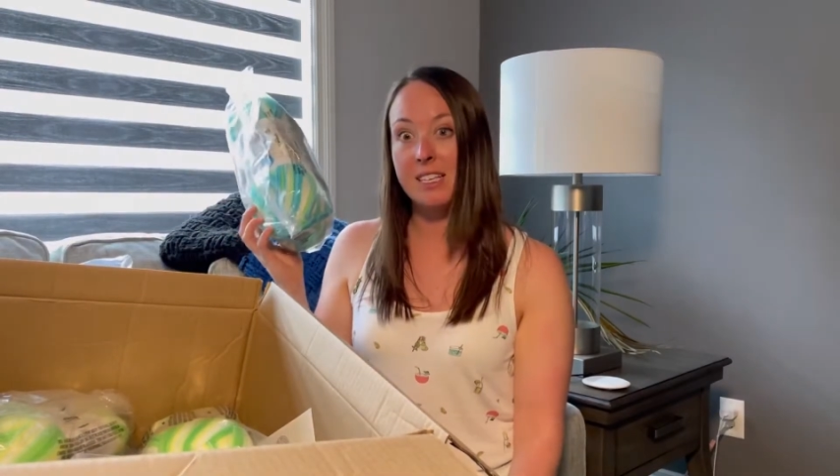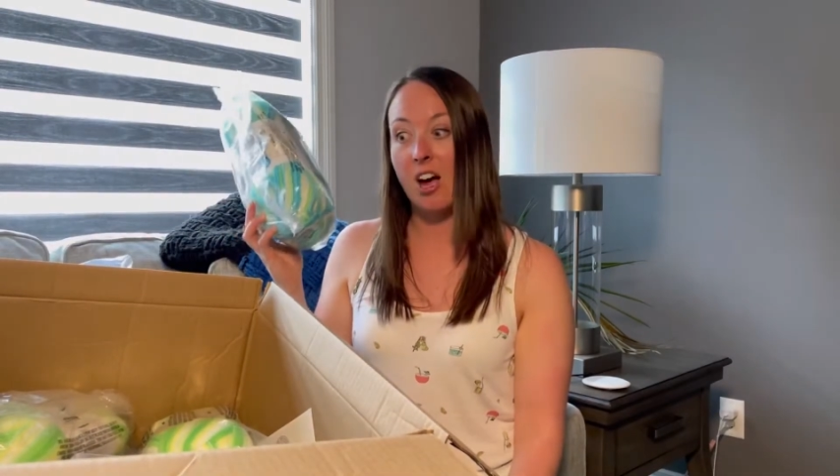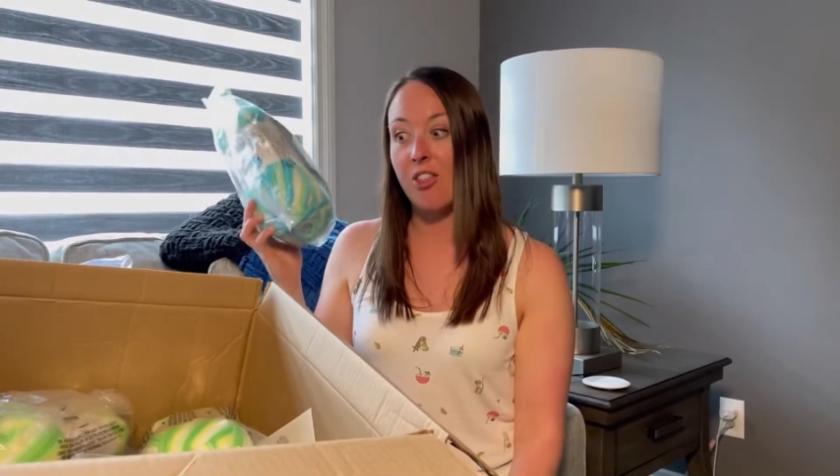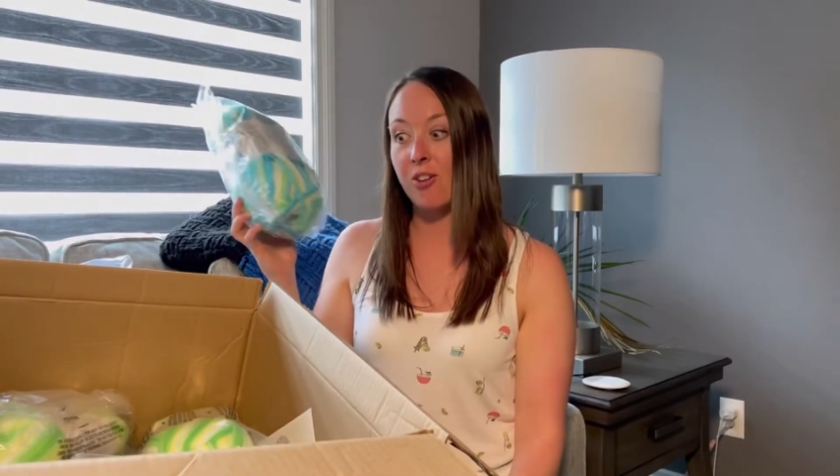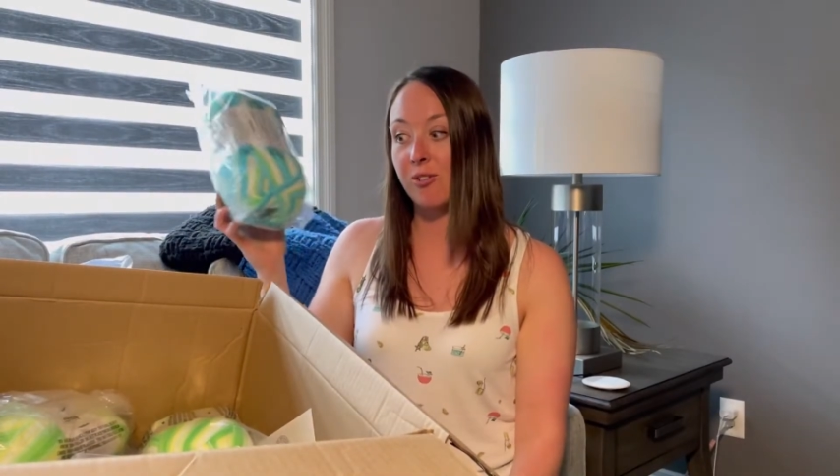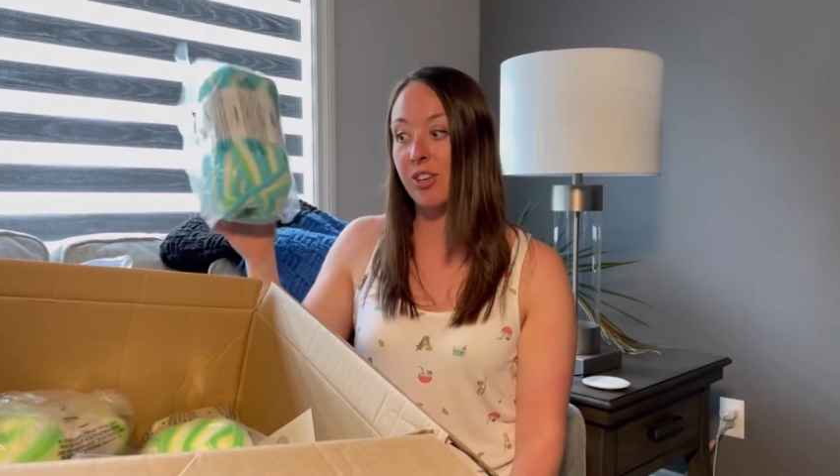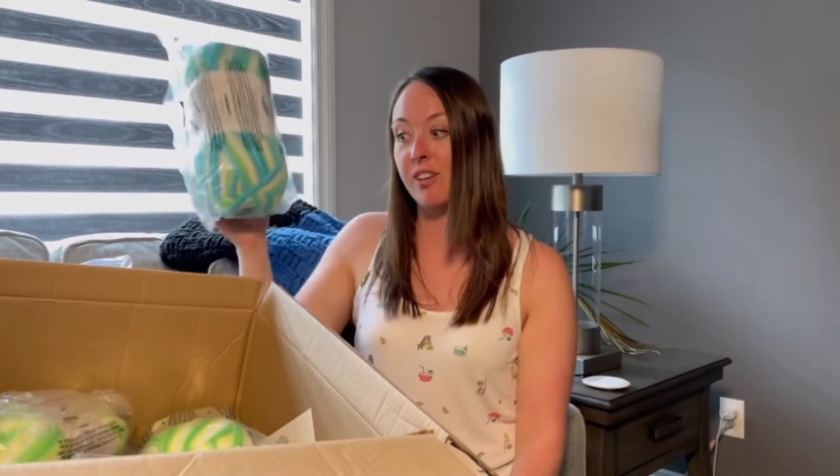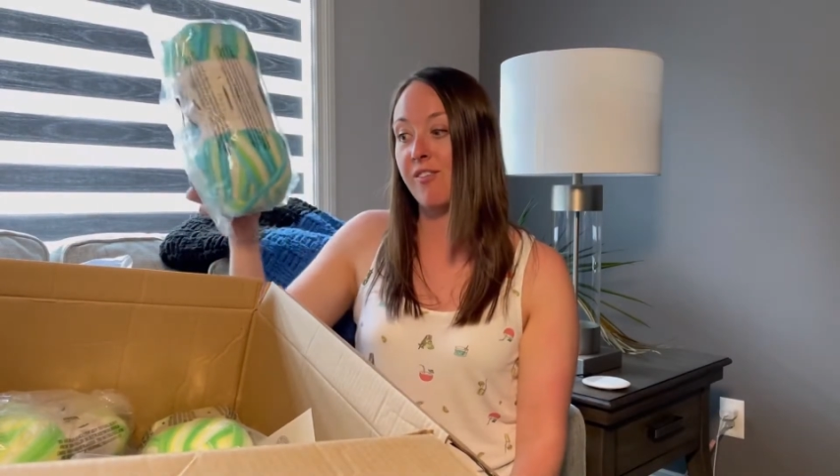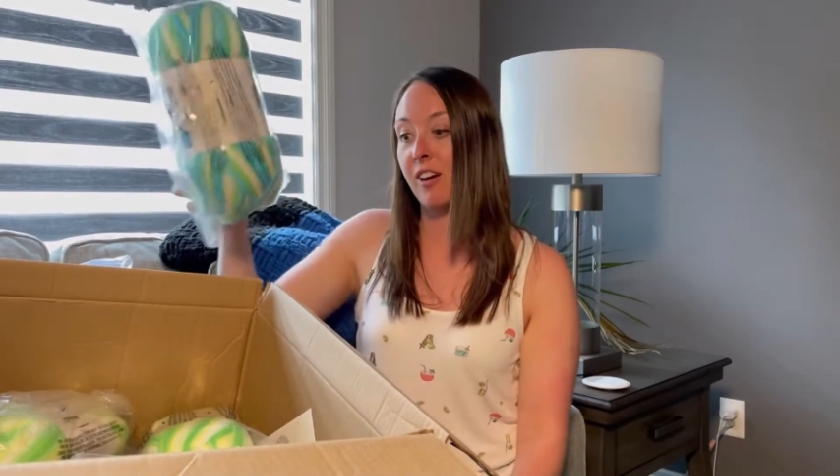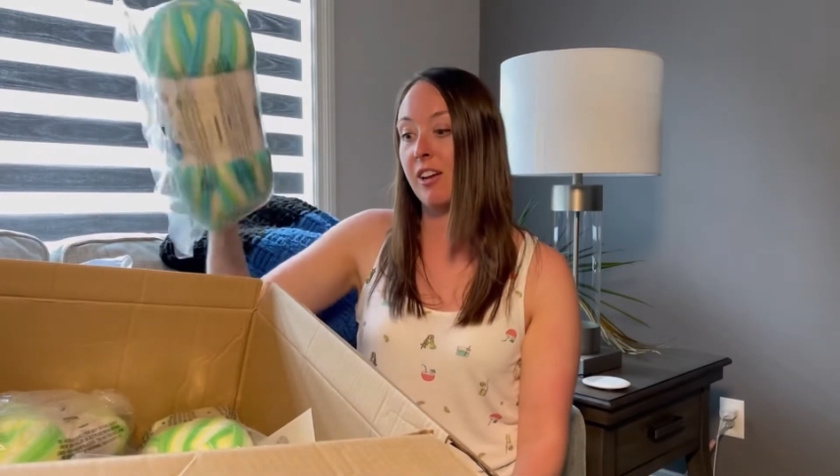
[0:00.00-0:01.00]
other really
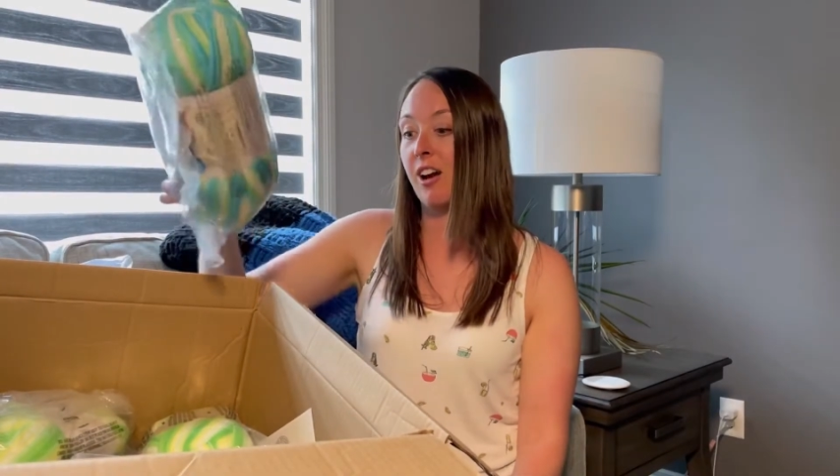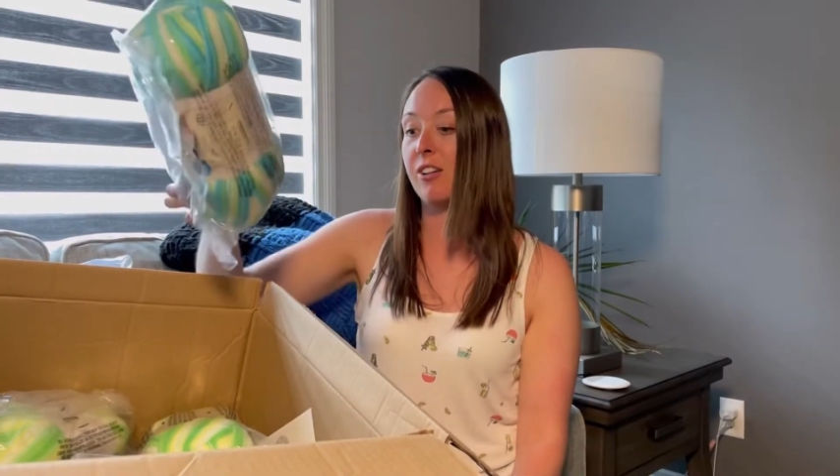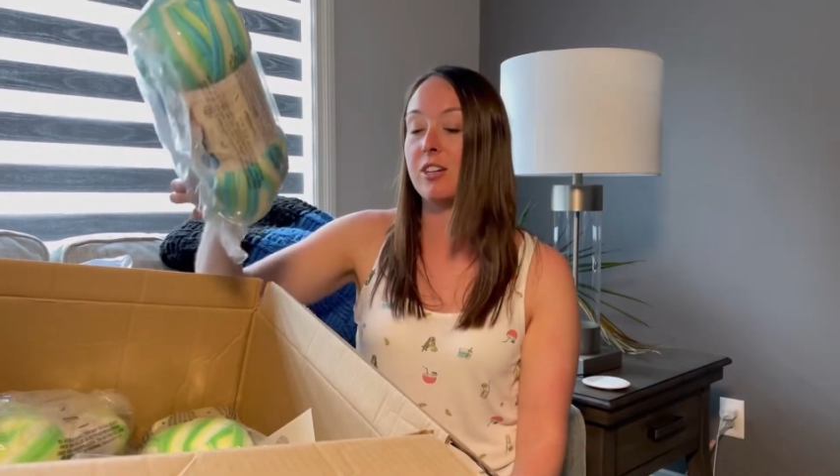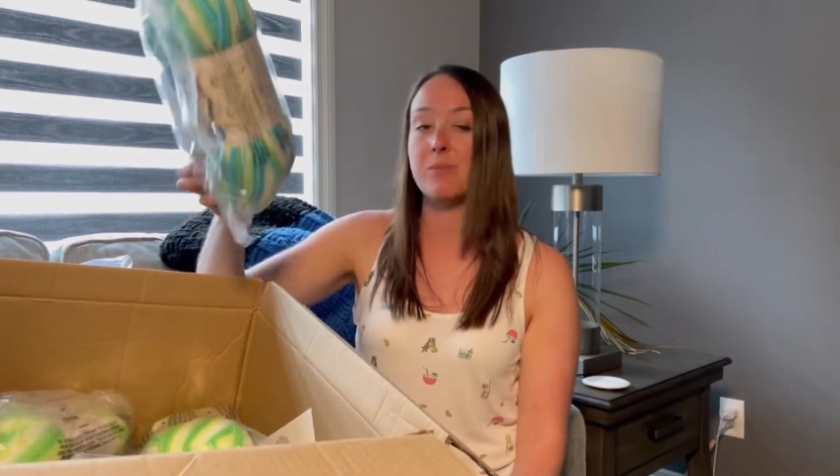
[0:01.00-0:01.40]
fun colors.